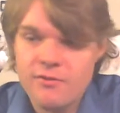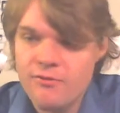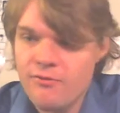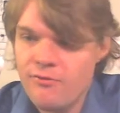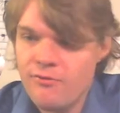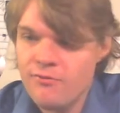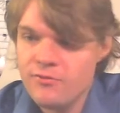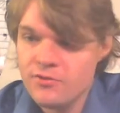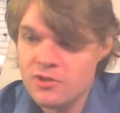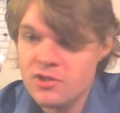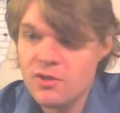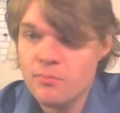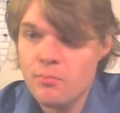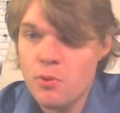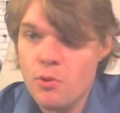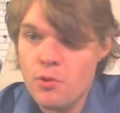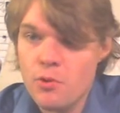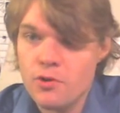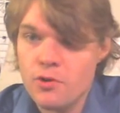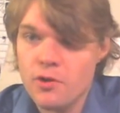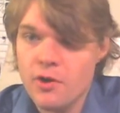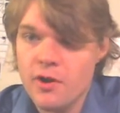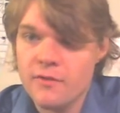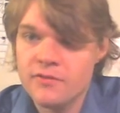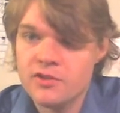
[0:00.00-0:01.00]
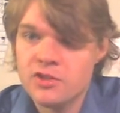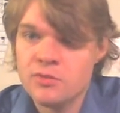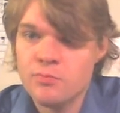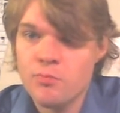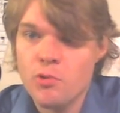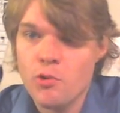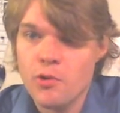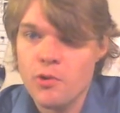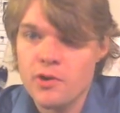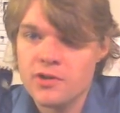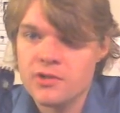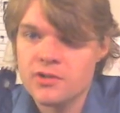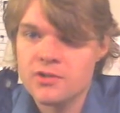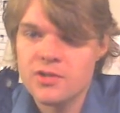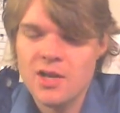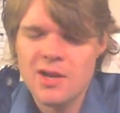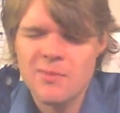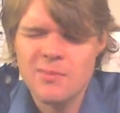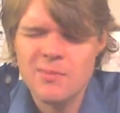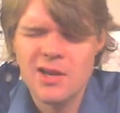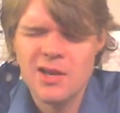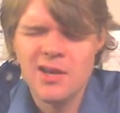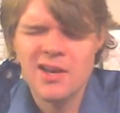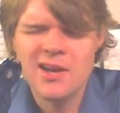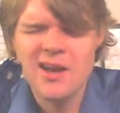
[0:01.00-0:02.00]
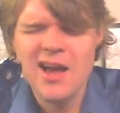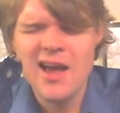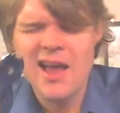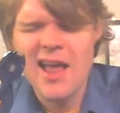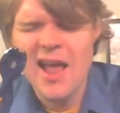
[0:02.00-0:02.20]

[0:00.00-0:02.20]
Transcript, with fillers: supporter of sporks. I mean, I